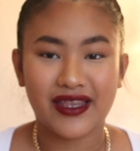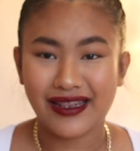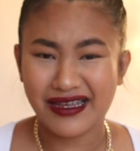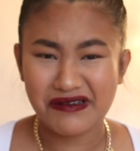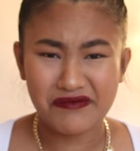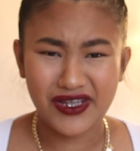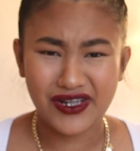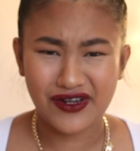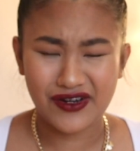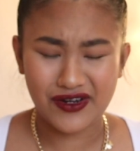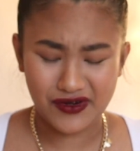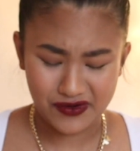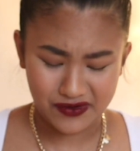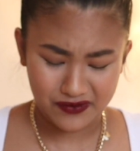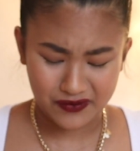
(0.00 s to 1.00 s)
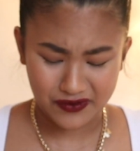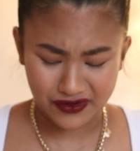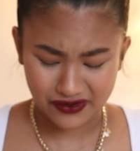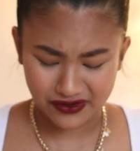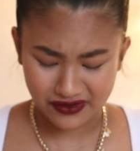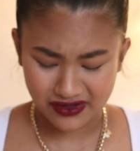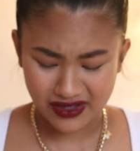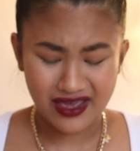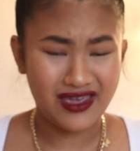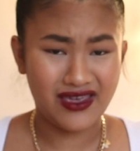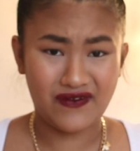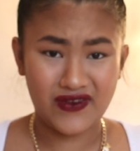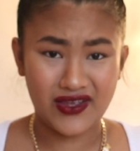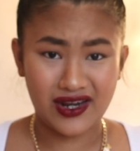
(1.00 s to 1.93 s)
Let me know what, if